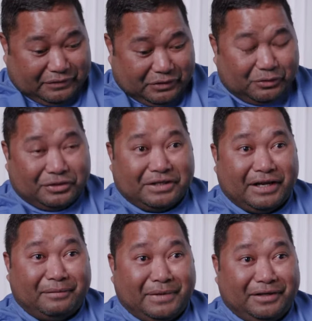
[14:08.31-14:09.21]
children
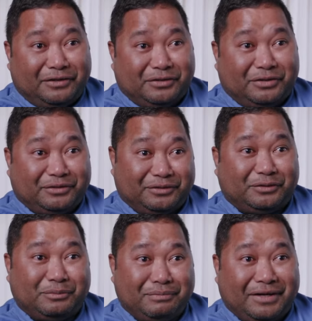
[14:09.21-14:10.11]
are meant
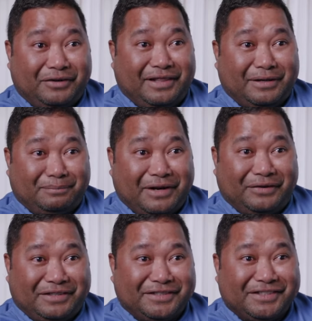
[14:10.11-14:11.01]
to bury their
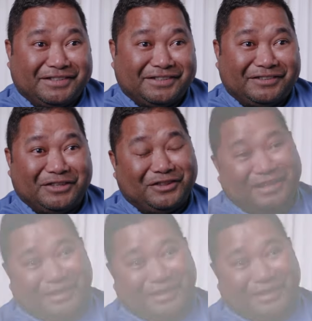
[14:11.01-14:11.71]
parents, not the